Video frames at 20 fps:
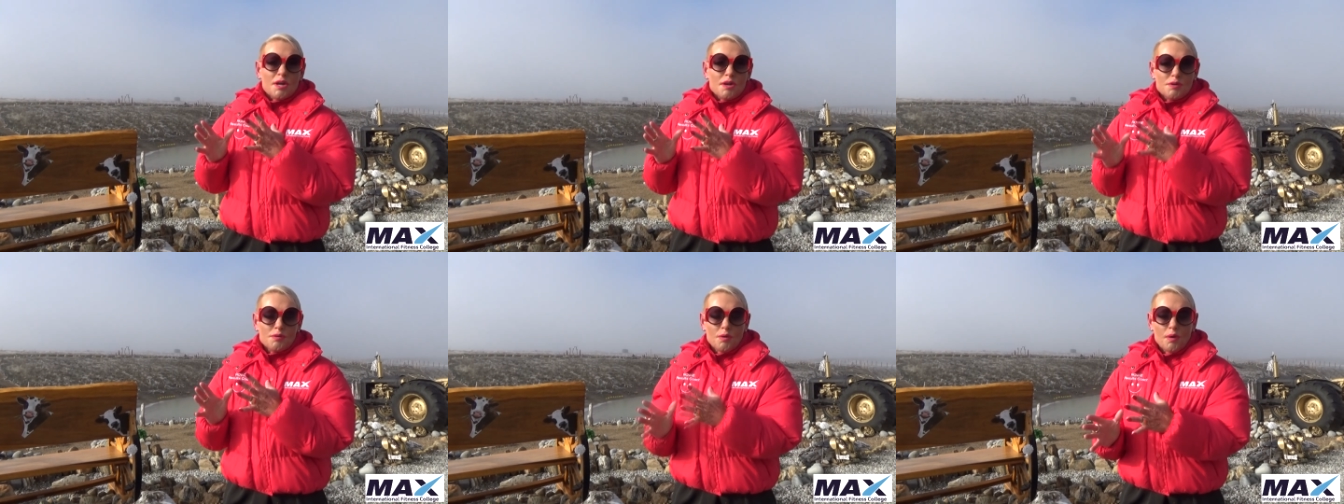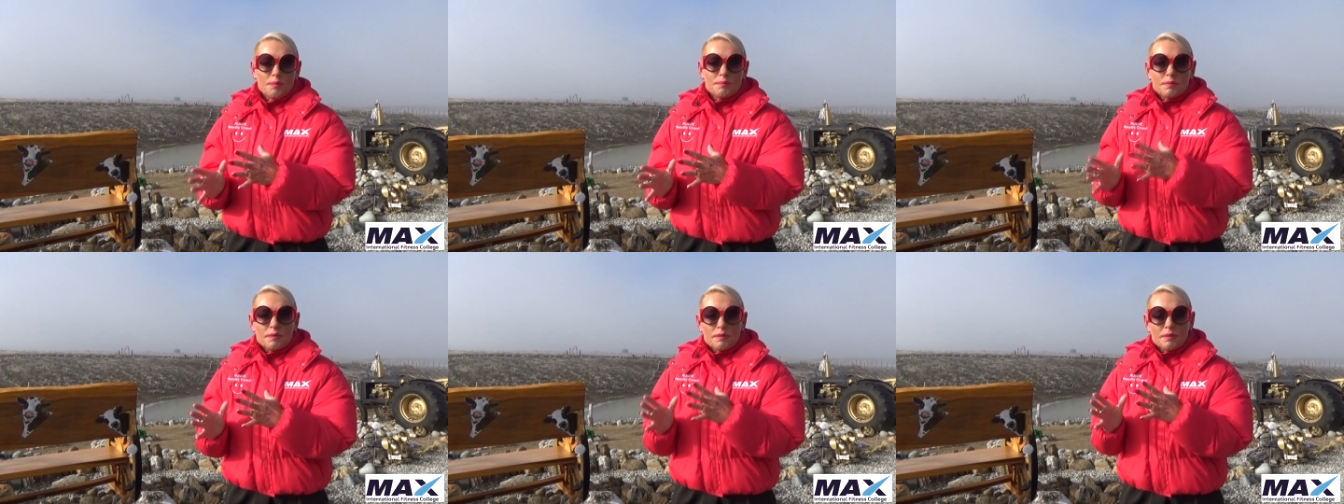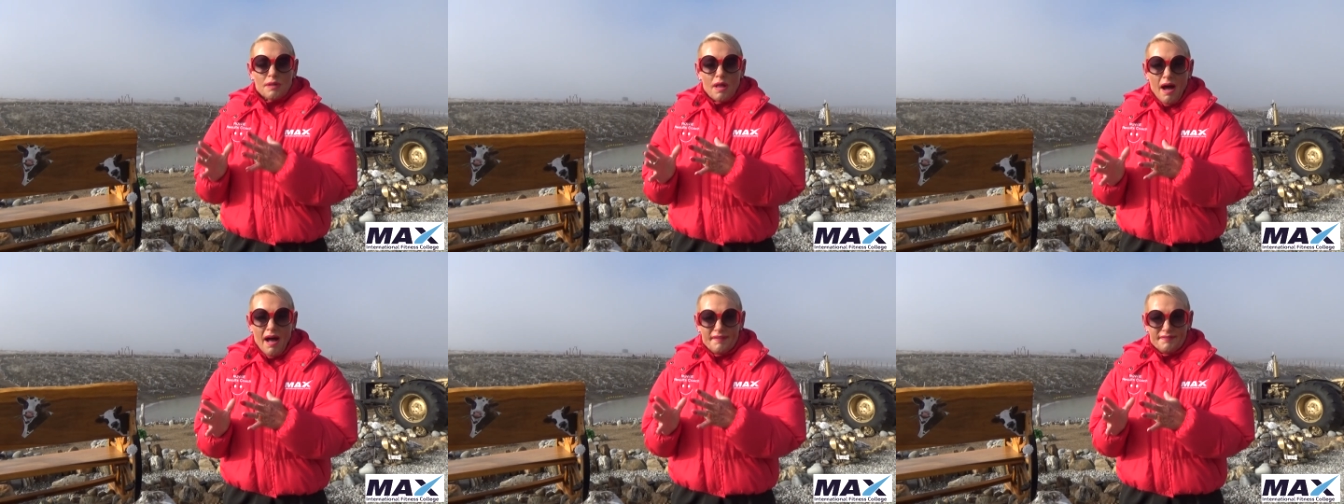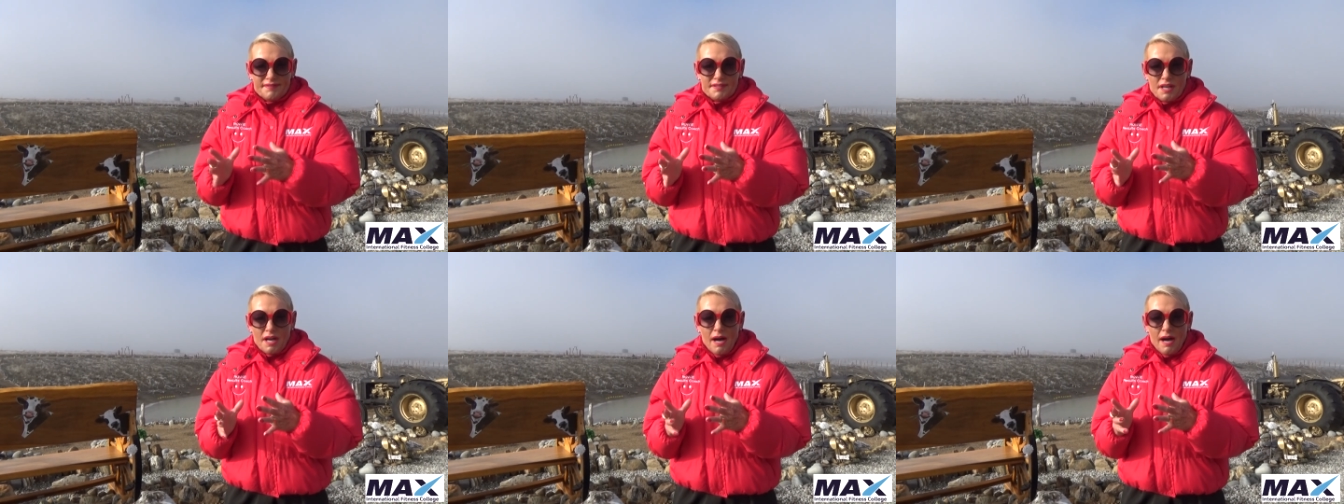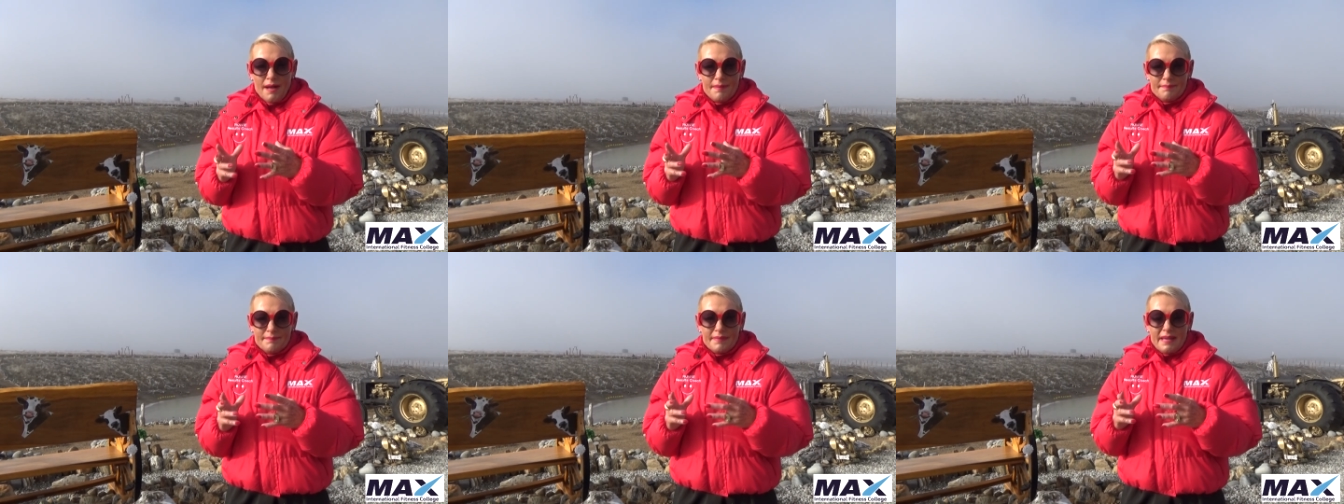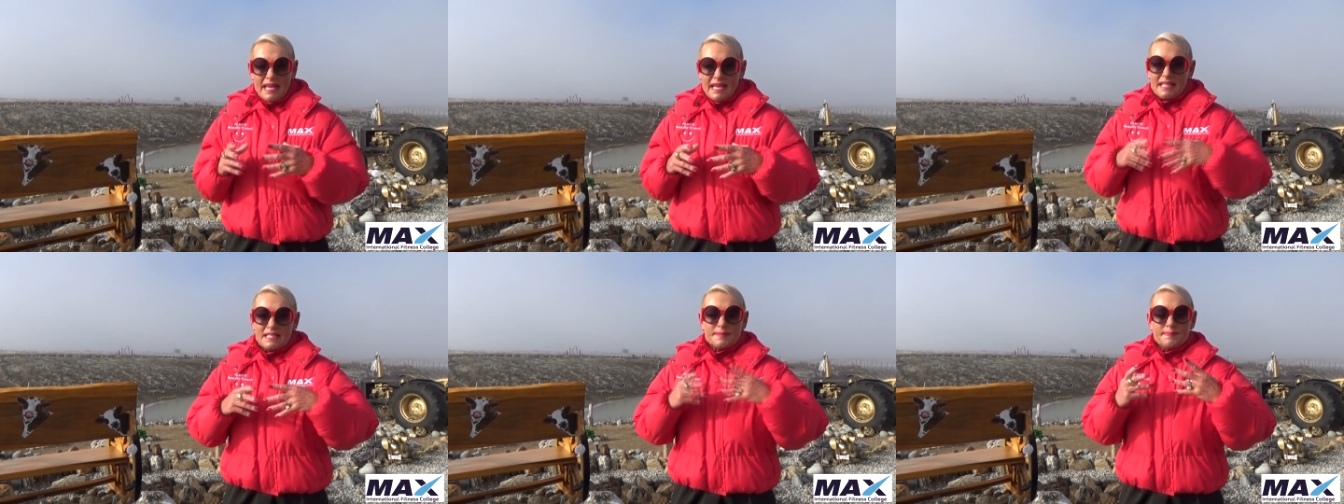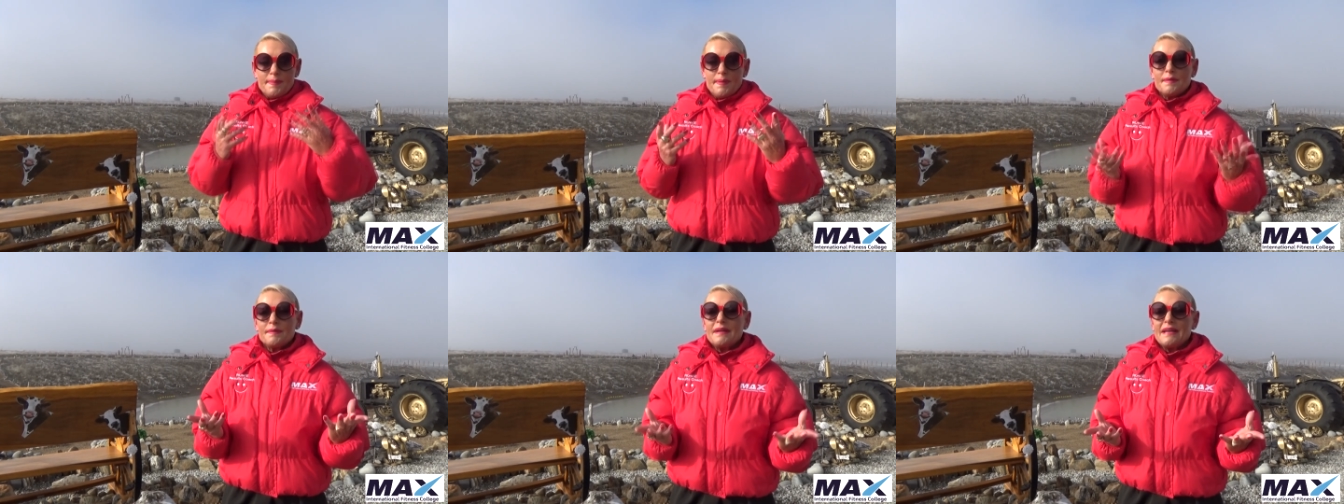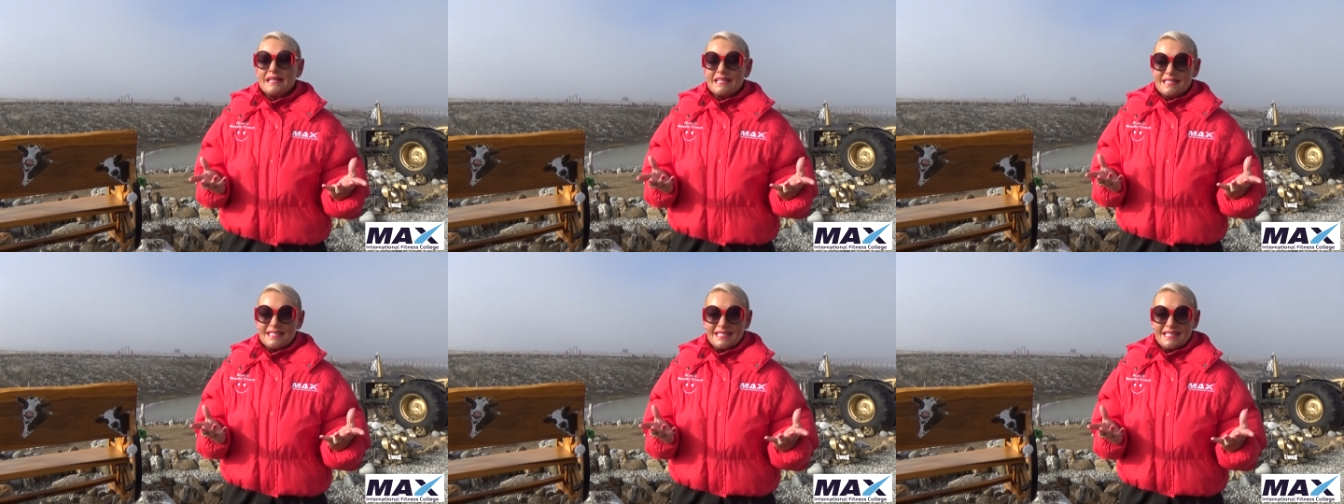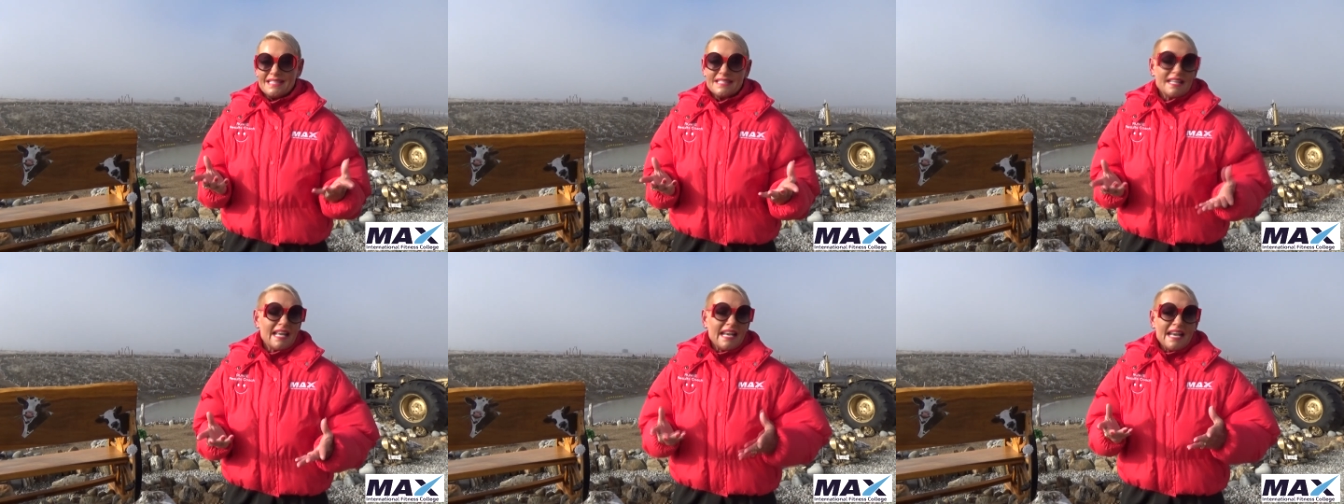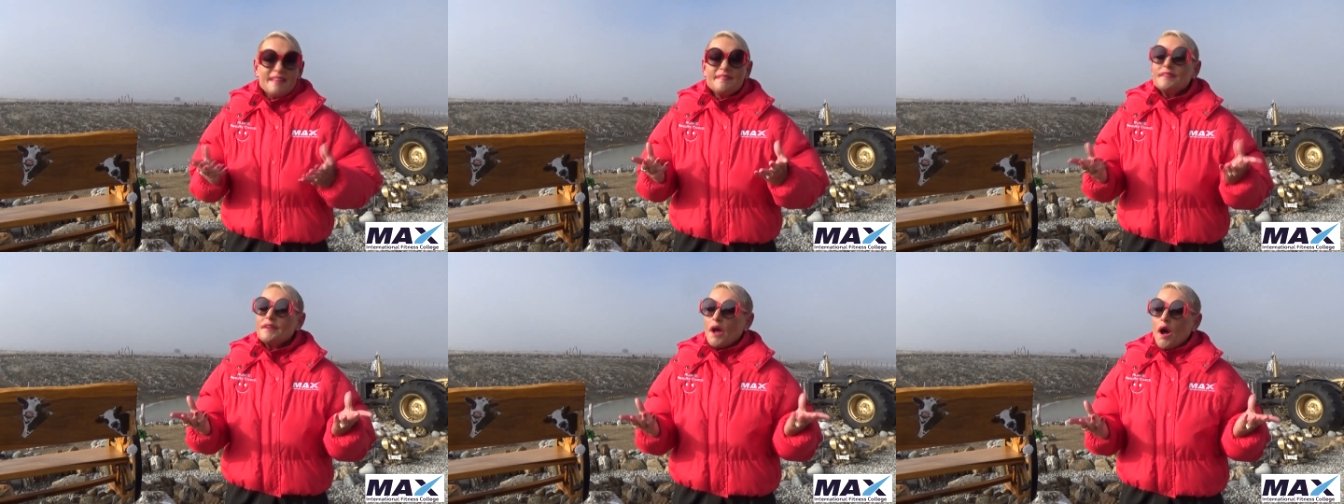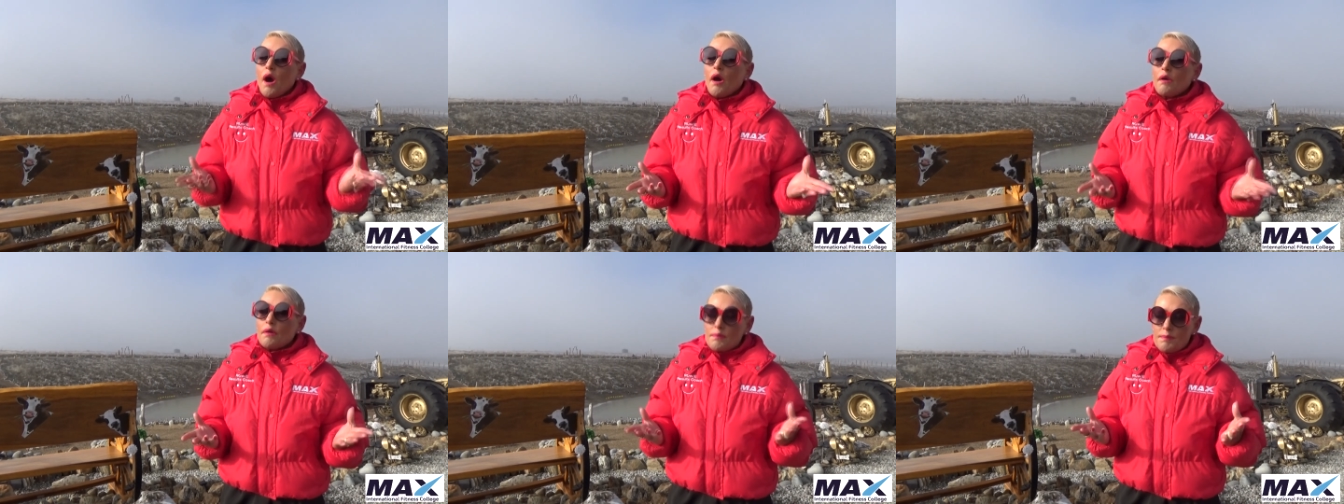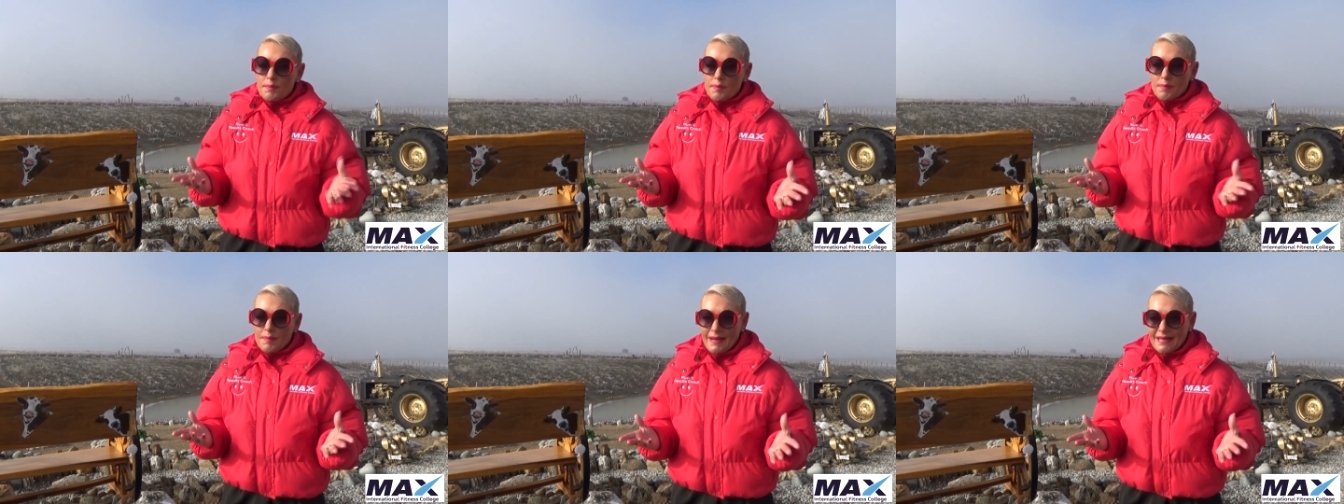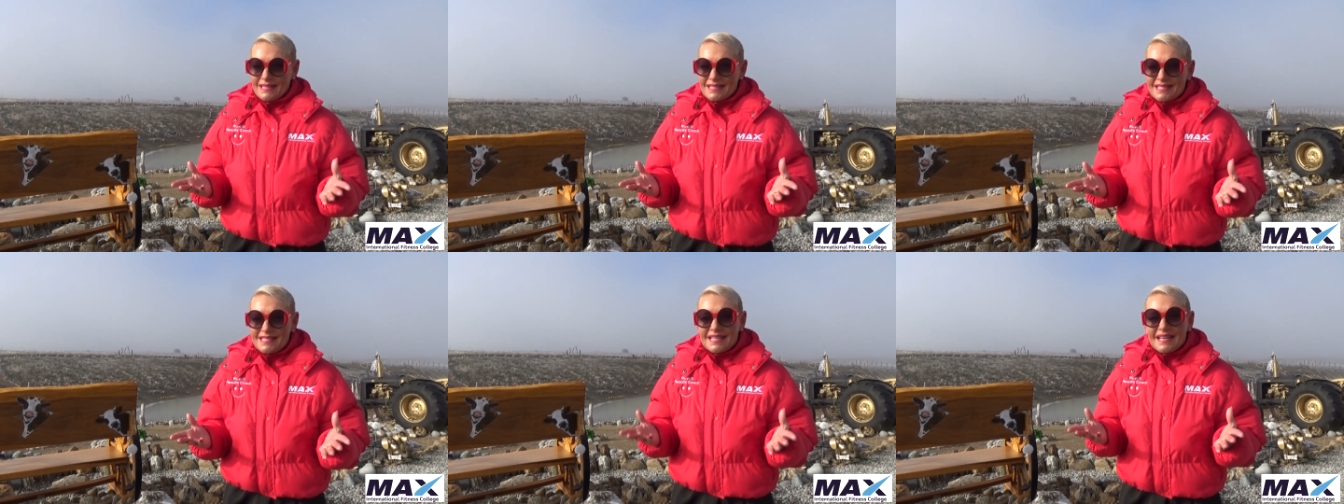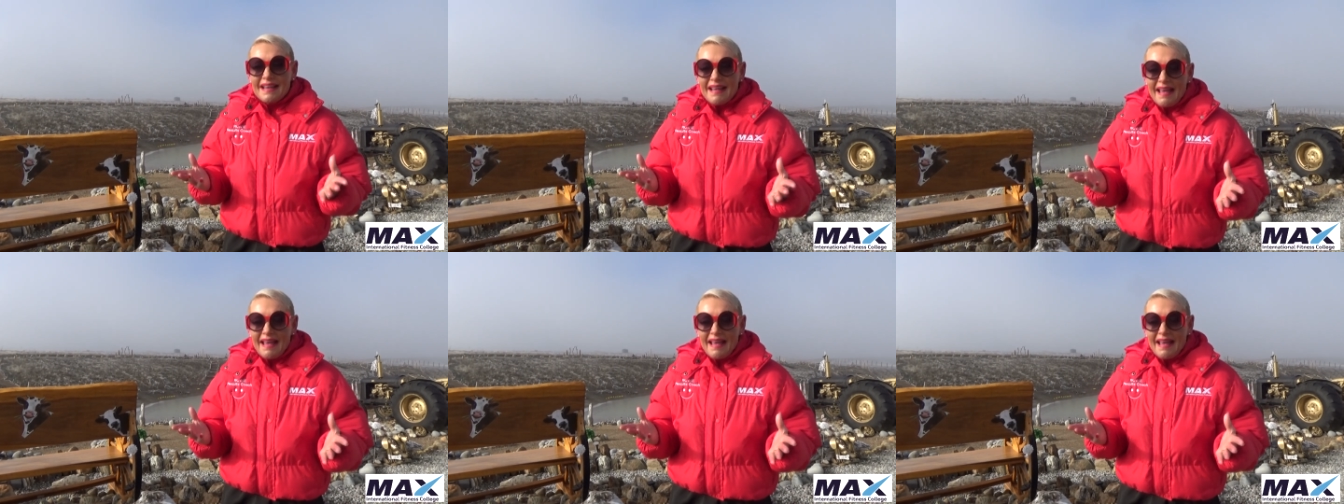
normal lifetime experiences and even horrible ones